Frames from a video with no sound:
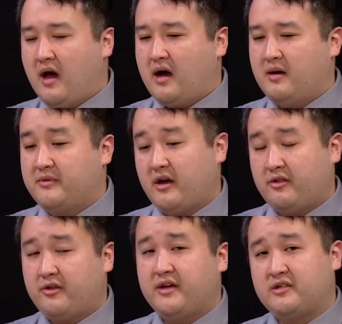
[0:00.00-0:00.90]
The
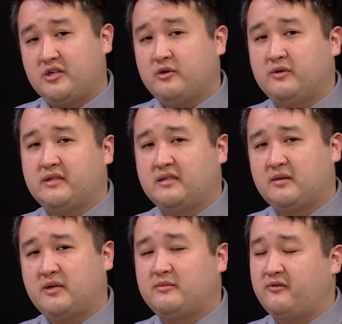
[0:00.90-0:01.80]
other thing too is that
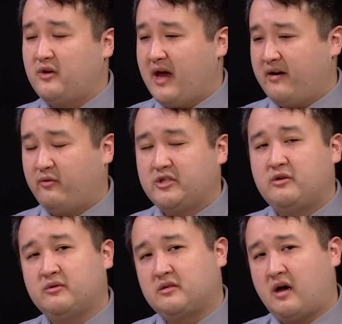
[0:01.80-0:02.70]
sometimes if you have what
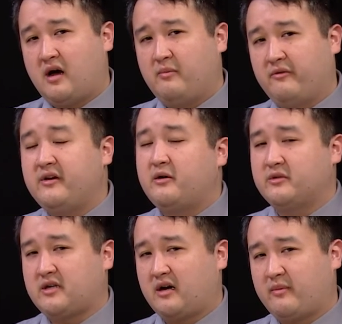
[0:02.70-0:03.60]
Bhavika
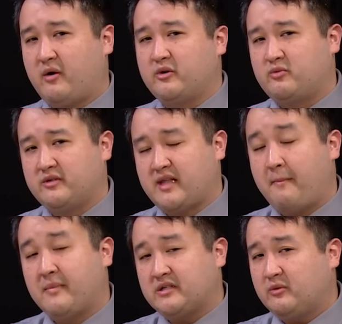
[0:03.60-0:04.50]
was talking about, which was
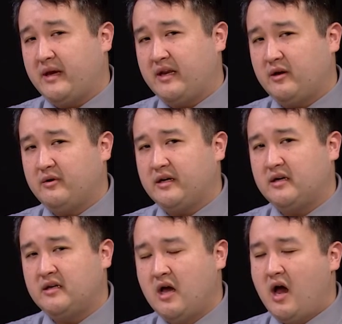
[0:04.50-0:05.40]
that muscle pain going on,